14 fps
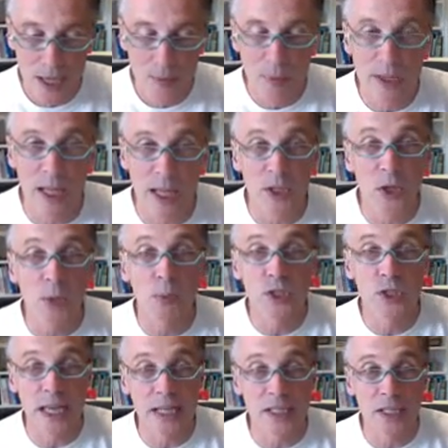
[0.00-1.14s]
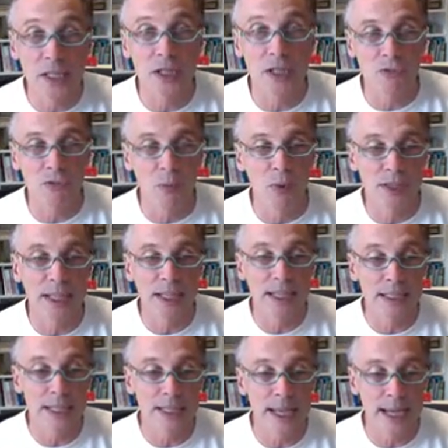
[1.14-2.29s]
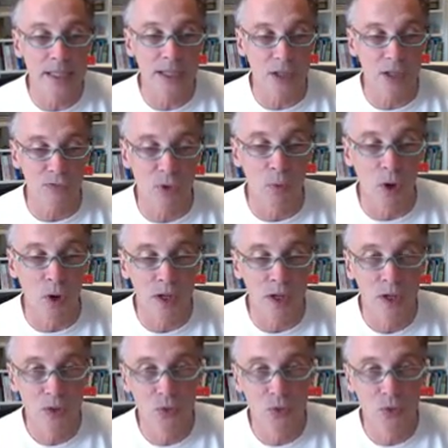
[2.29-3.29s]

But then you could put sensors in the robot that could detect that the robot